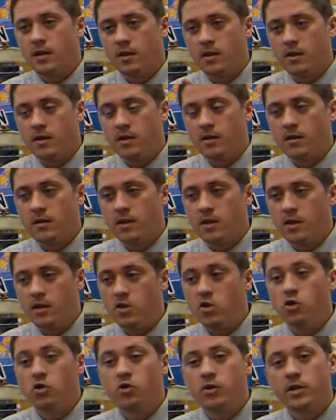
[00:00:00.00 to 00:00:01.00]
the
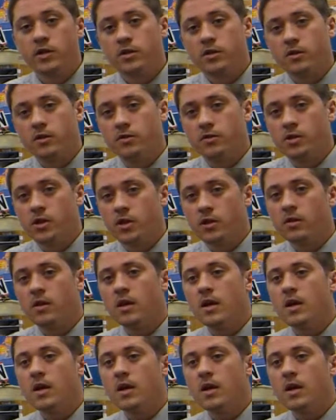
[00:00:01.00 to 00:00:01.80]
nutrient solution,